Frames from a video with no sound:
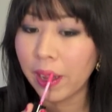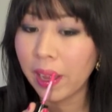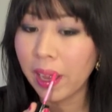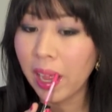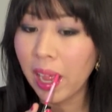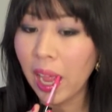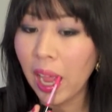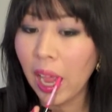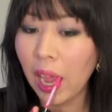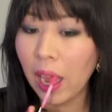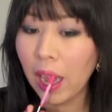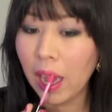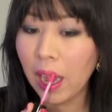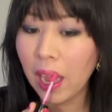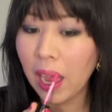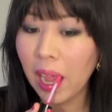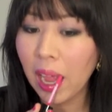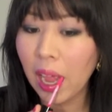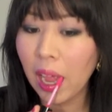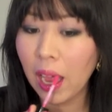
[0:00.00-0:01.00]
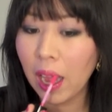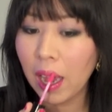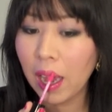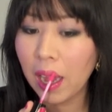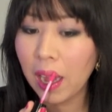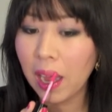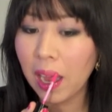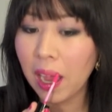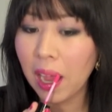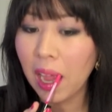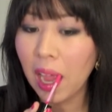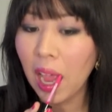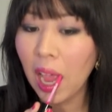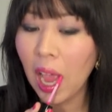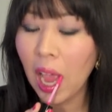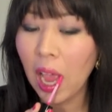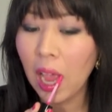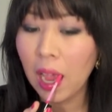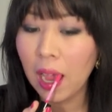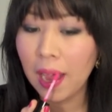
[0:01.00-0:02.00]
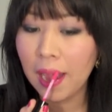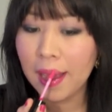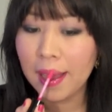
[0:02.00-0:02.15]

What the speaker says: (no one is talking)